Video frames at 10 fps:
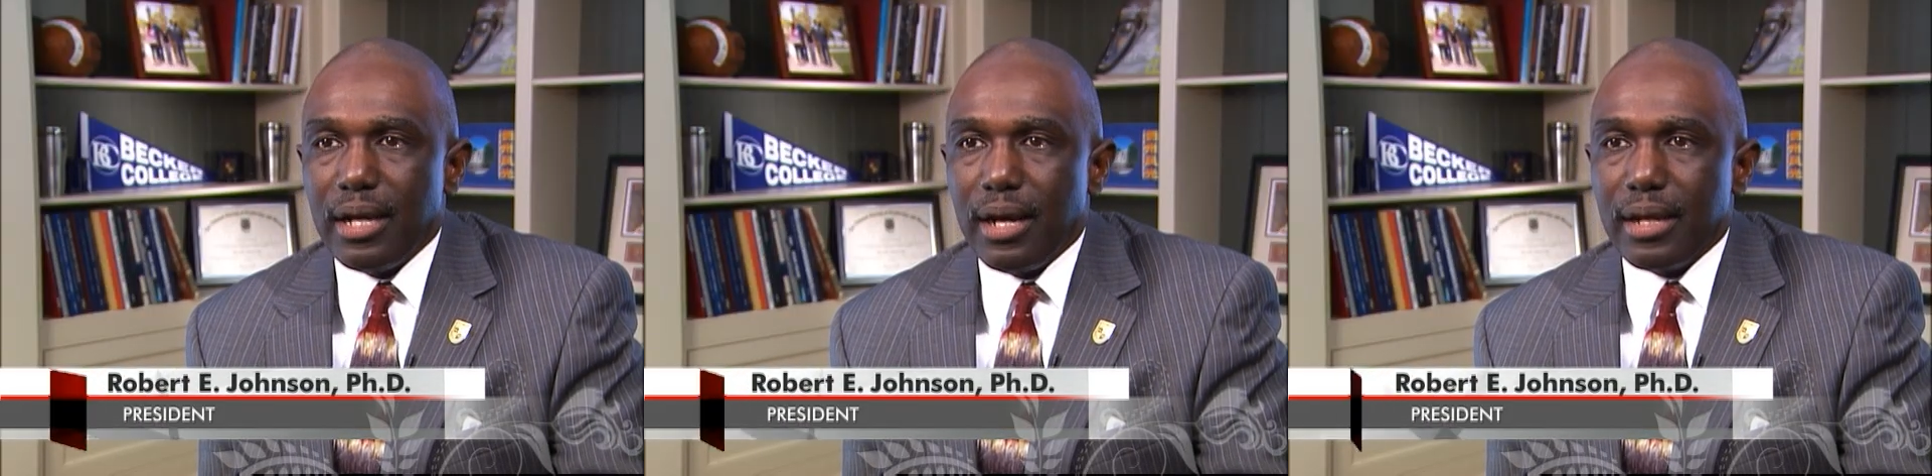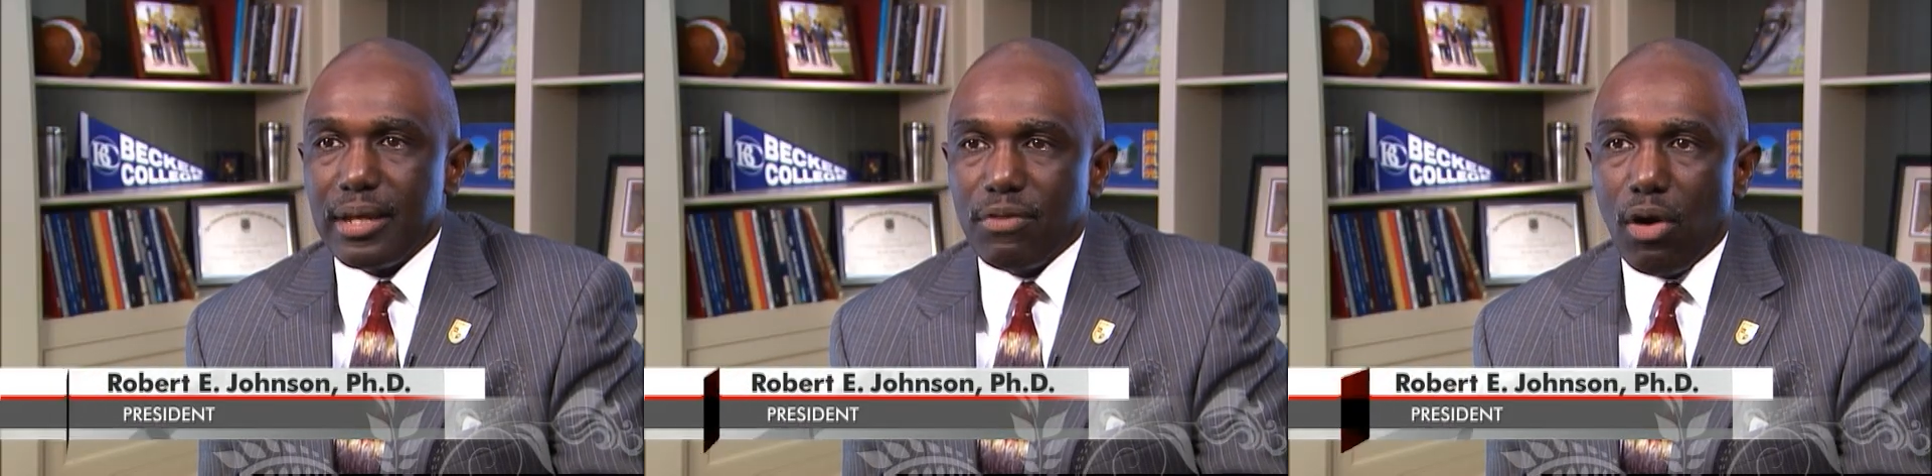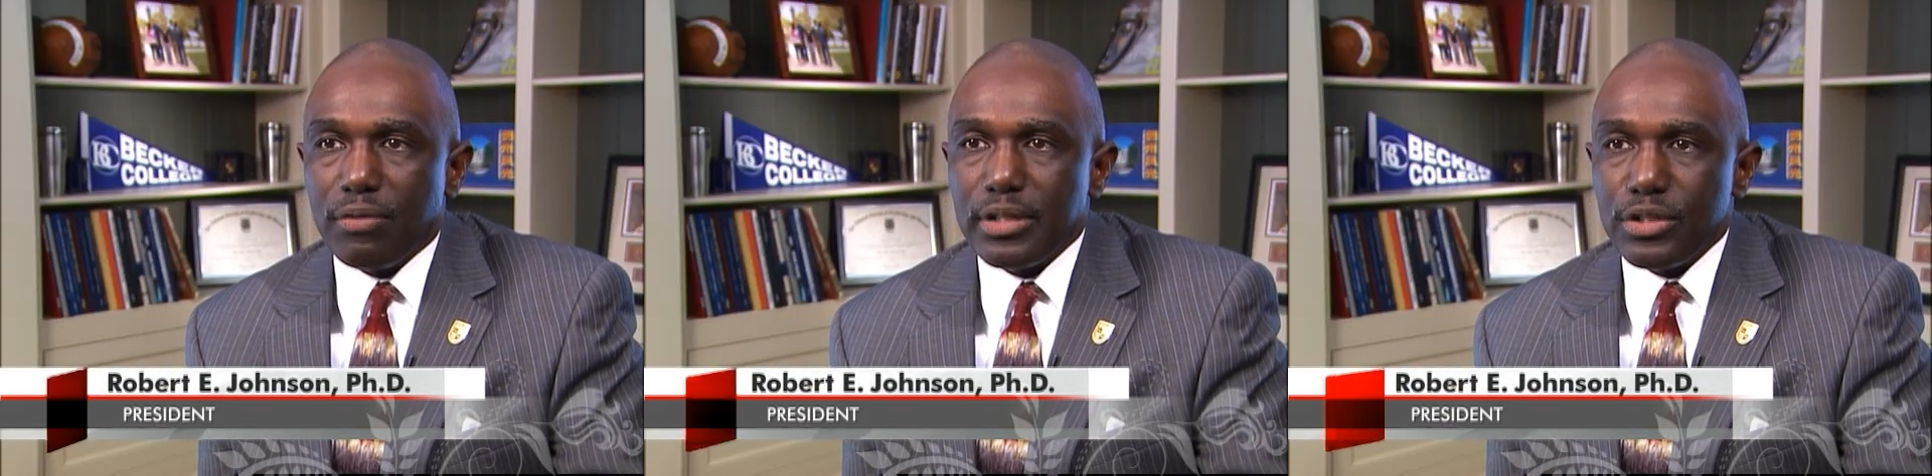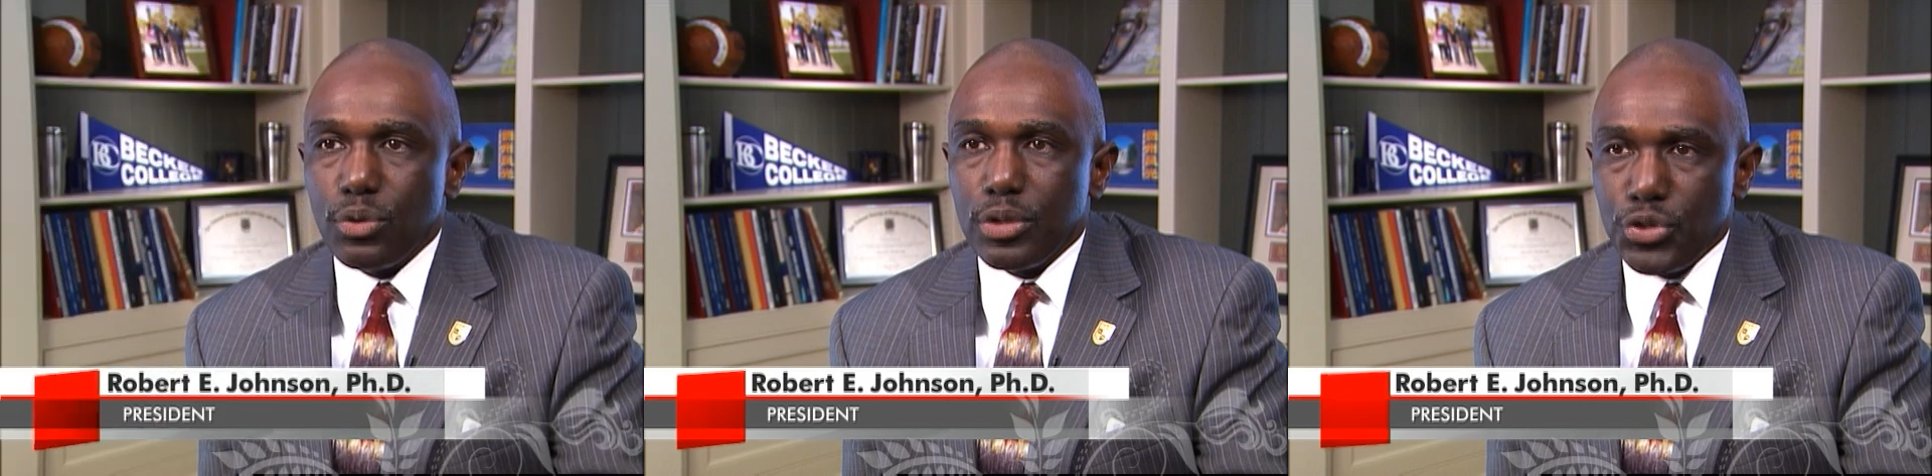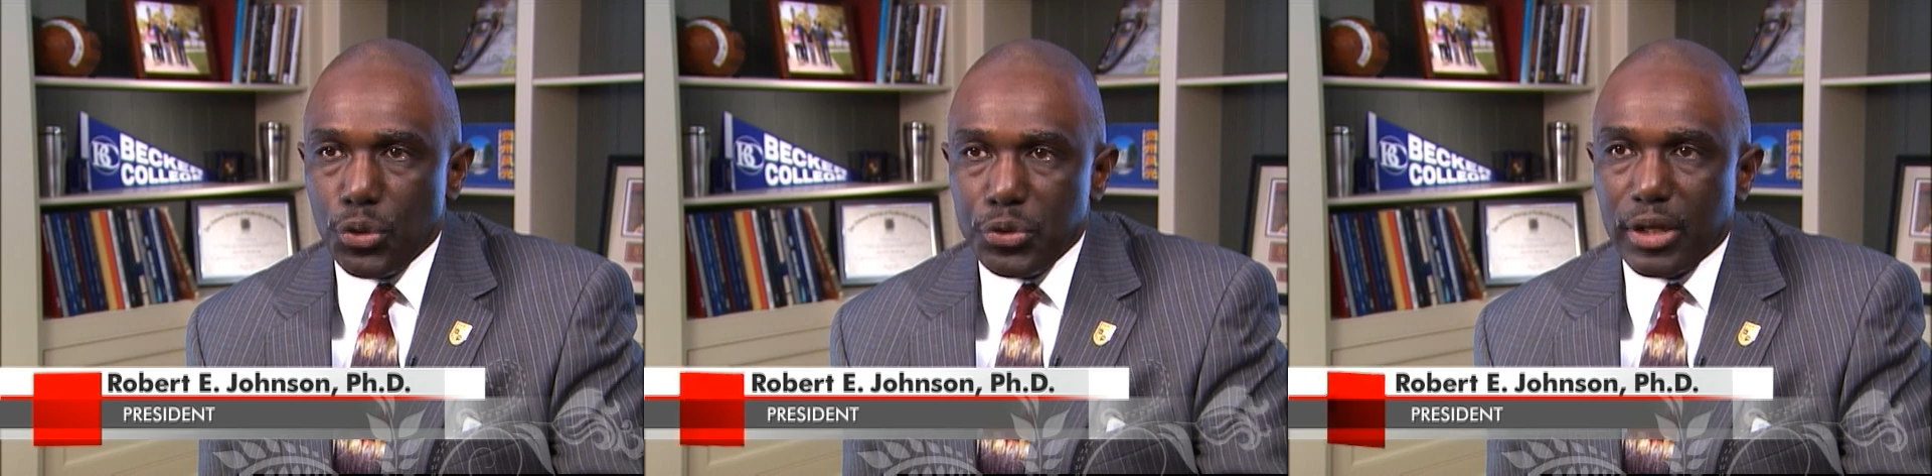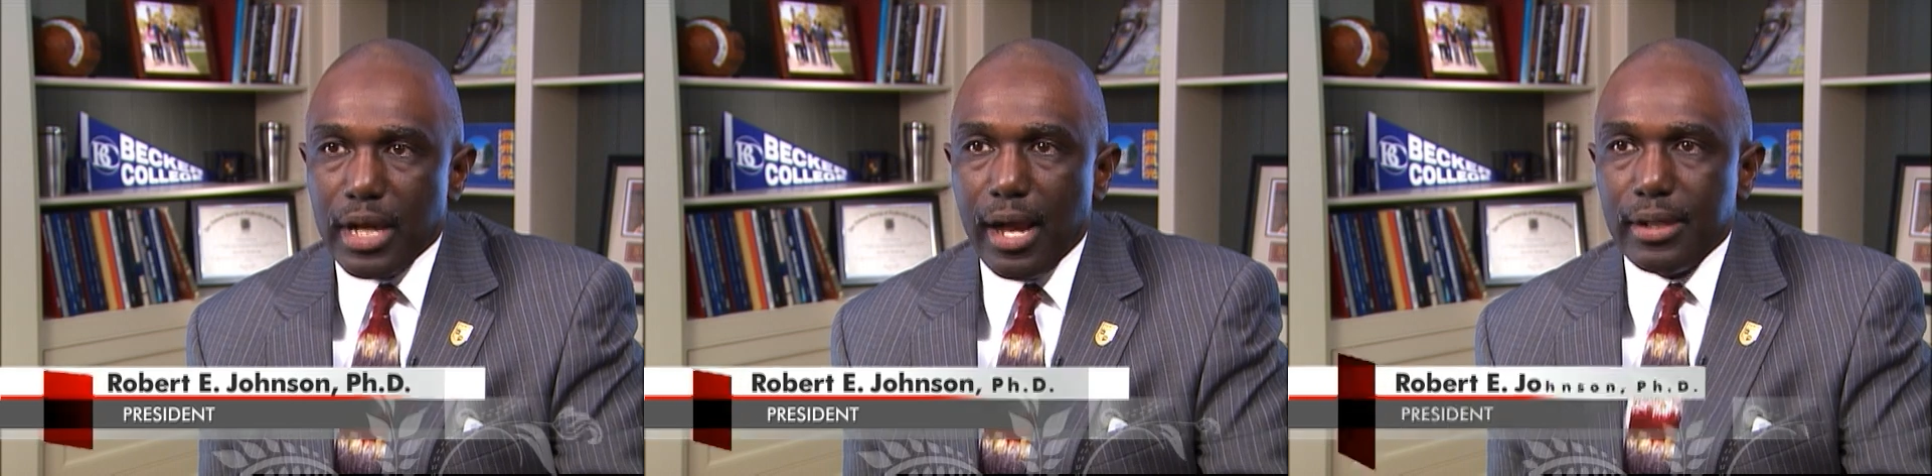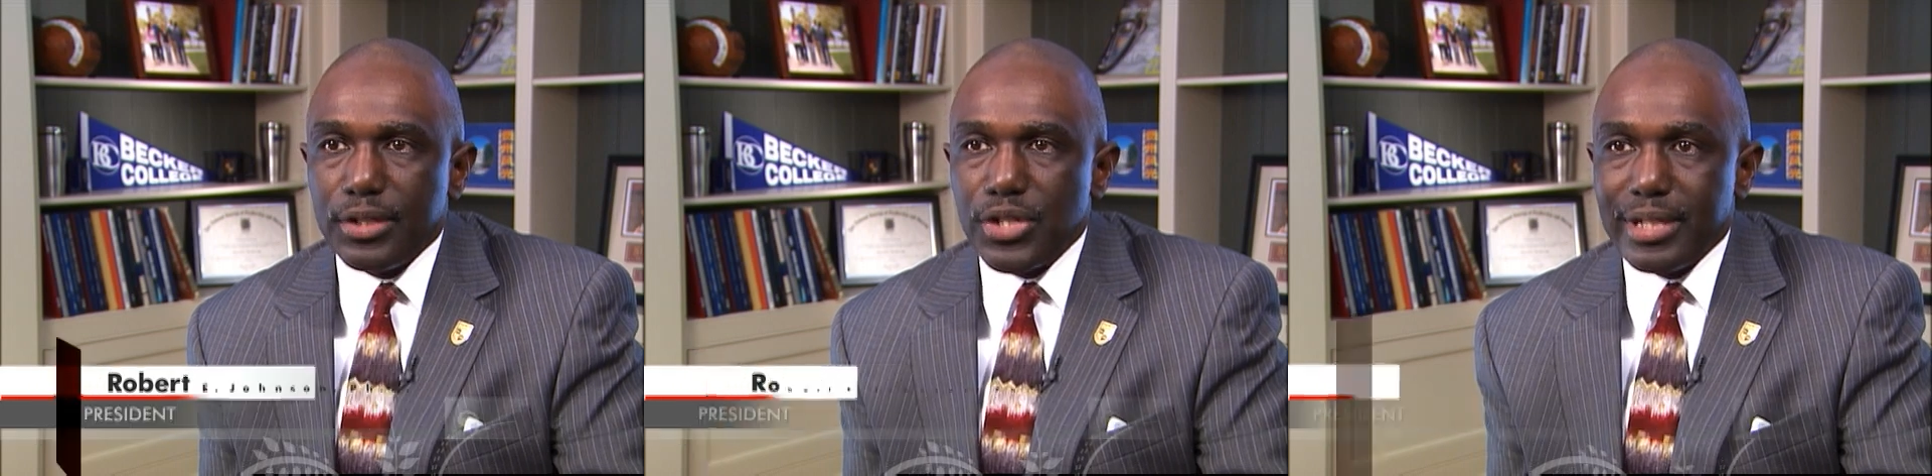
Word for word: uh, evolved into a junior college,